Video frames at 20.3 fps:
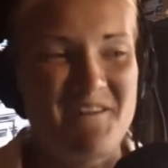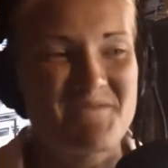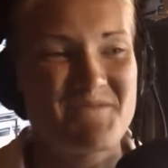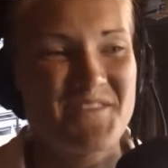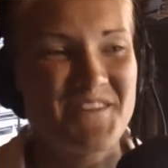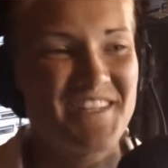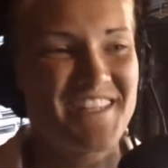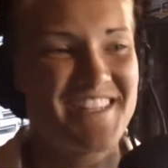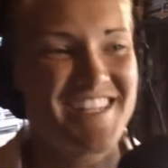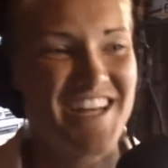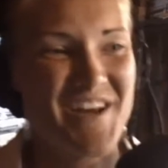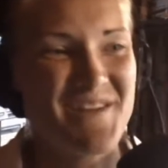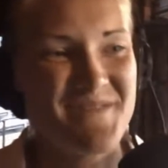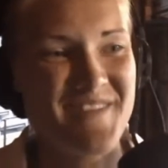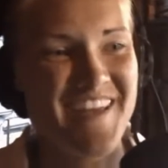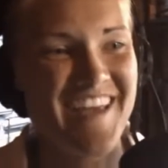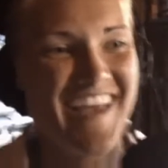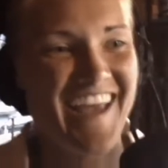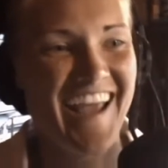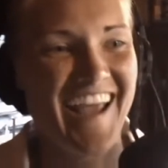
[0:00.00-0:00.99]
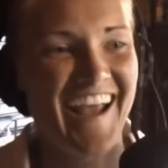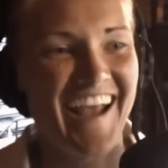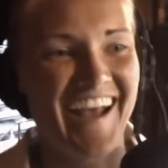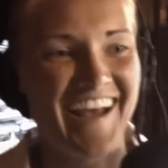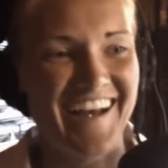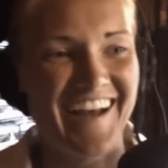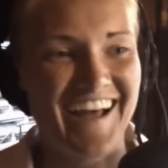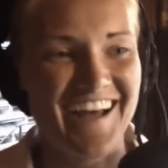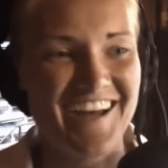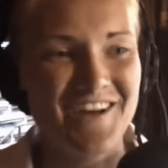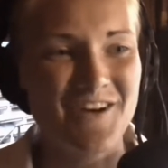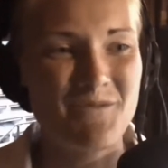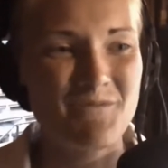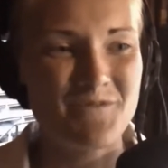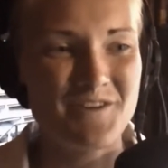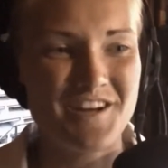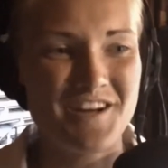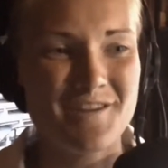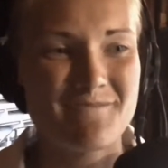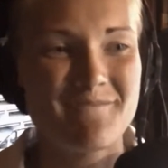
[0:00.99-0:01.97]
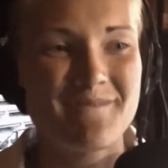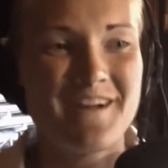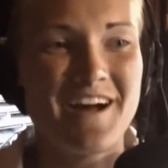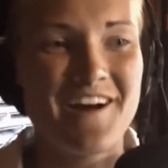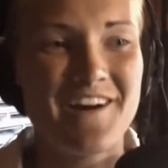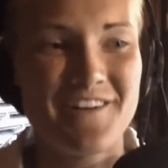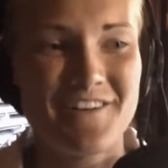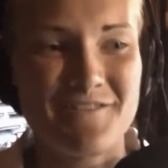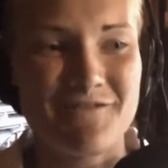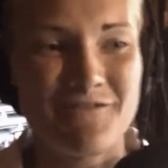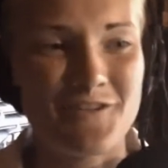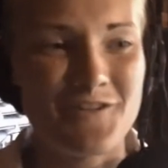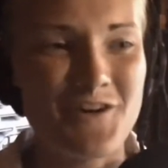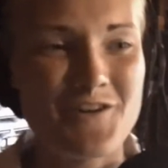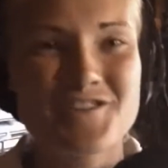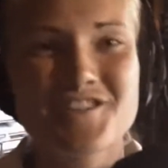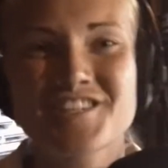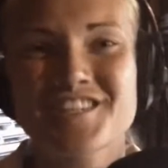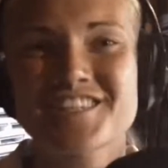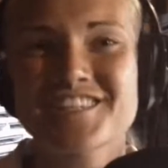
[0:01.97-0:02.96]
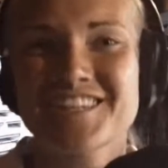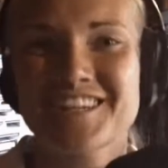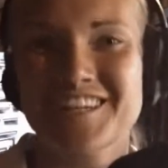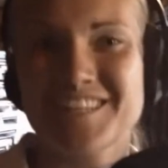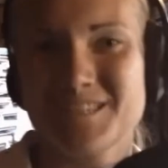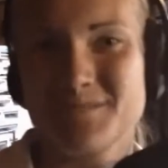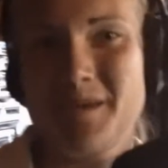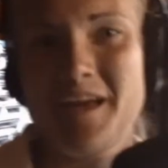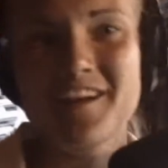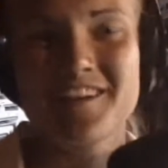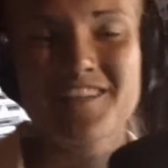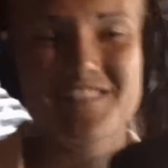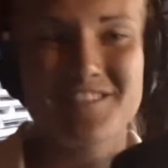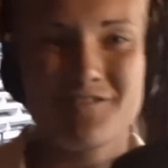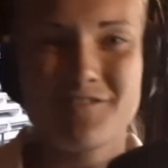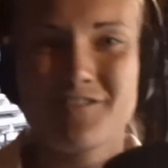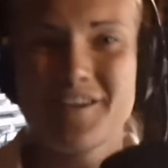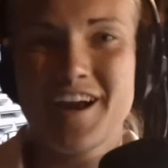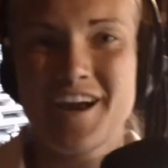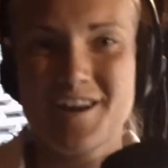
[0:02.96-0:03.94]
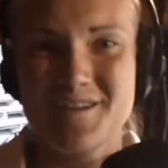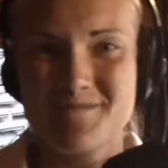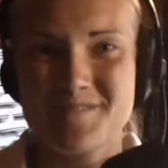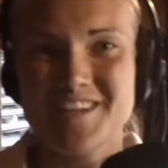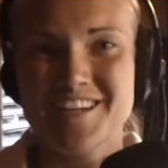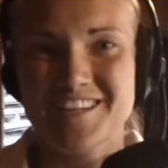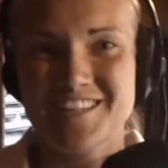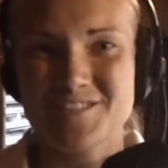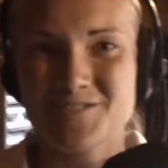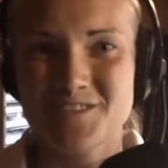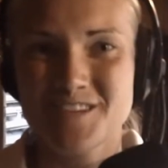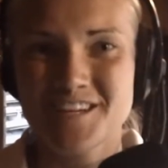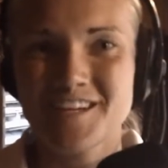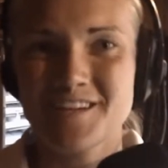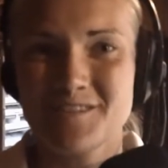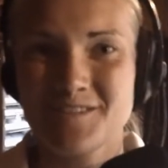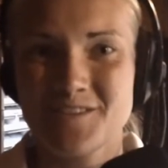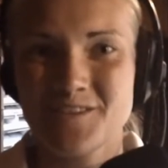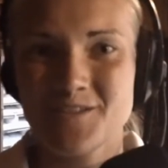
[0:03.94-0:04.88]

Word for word: arm holds up. And I hope we come out ferocious against Madison Frayne because we can